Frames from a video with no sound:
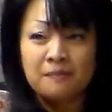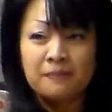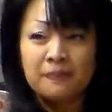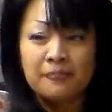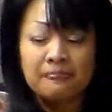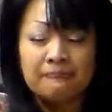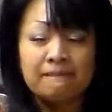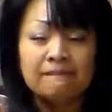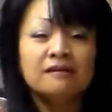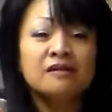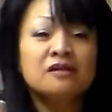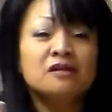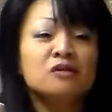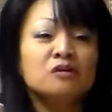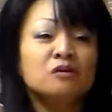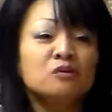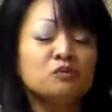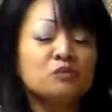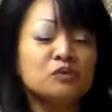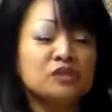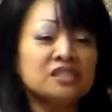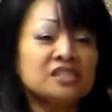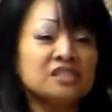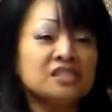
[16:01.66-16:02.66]
yes.
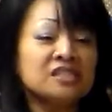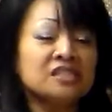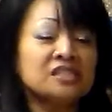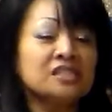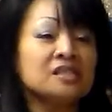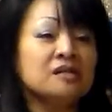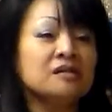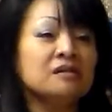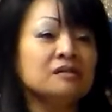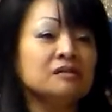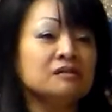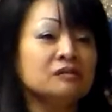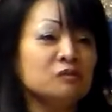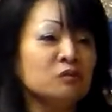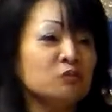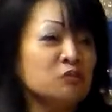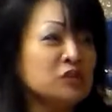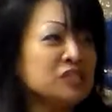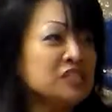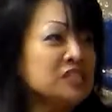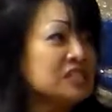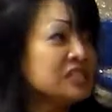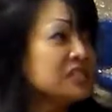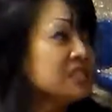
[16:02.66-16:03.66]
which is the
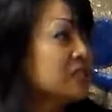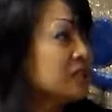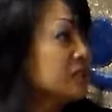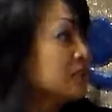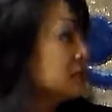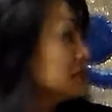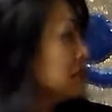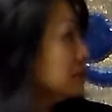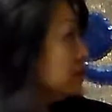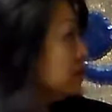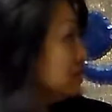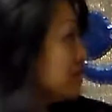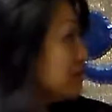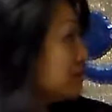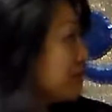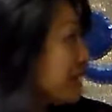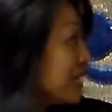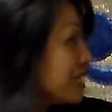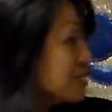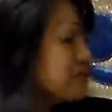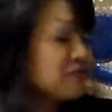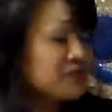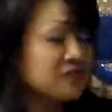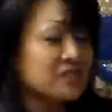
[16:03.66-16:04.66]
which is the, the
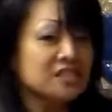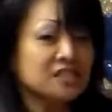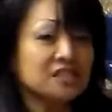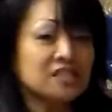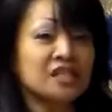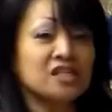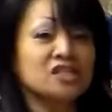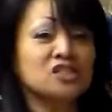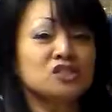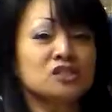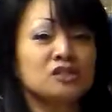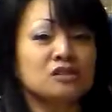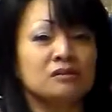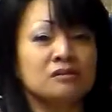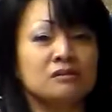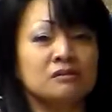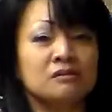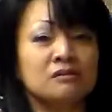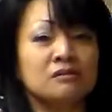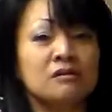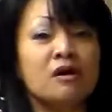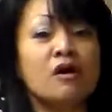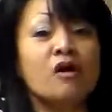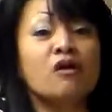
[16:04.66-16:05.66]
manifestation
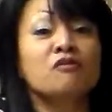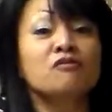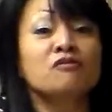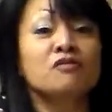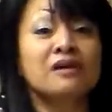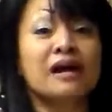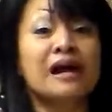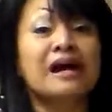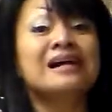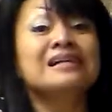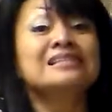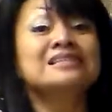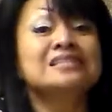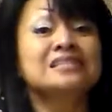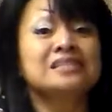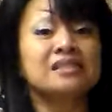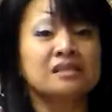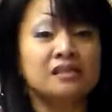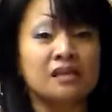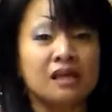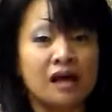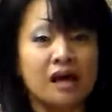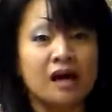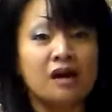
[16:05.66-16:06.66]
of God's Amen.